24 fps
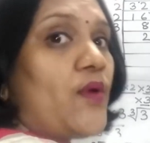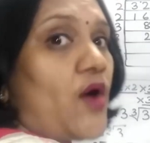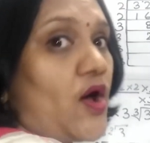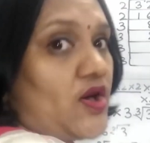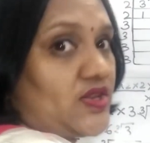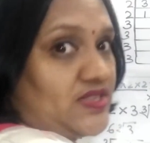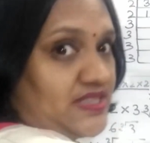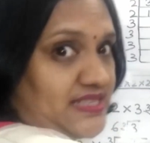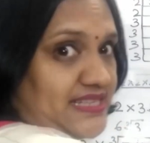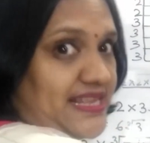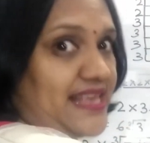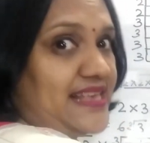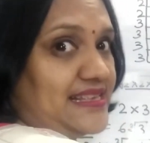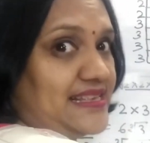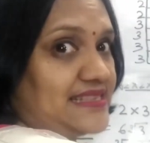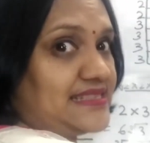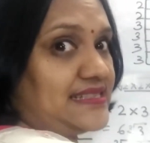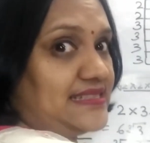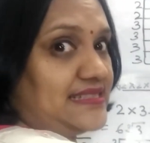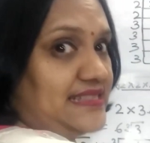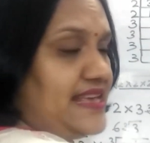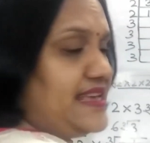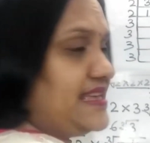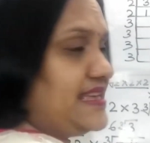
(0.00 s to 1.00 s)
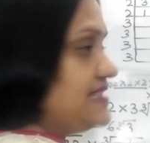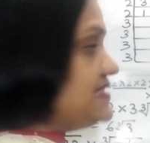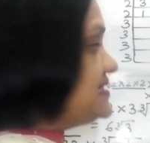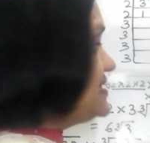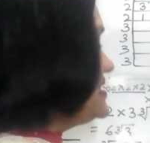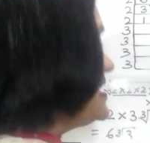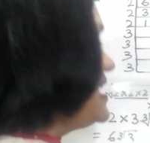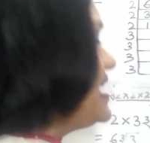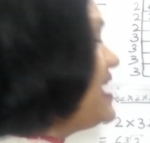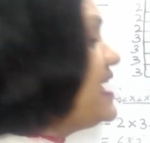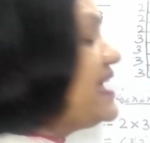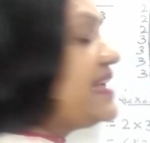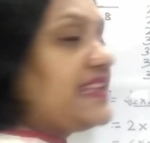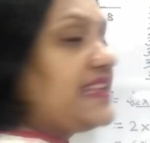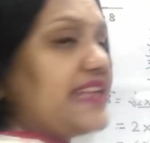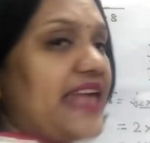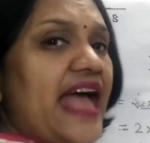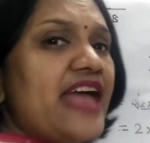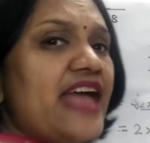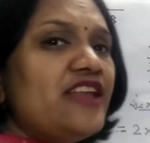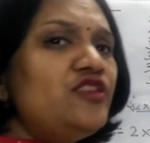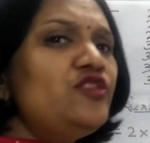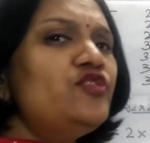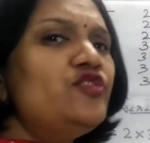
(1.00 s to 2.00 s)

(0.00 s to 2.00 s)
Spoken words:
box is this, can